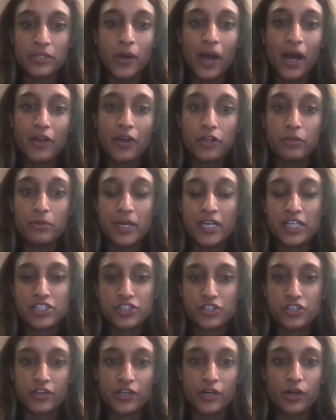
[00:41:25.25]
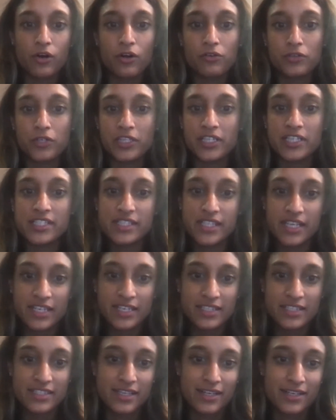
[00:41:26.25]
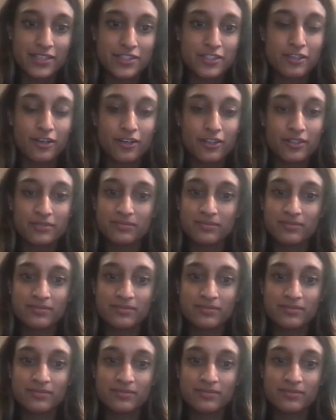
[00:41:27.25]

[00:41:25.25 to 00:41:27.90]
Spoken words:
how do you make sure it all really sinks, that it's not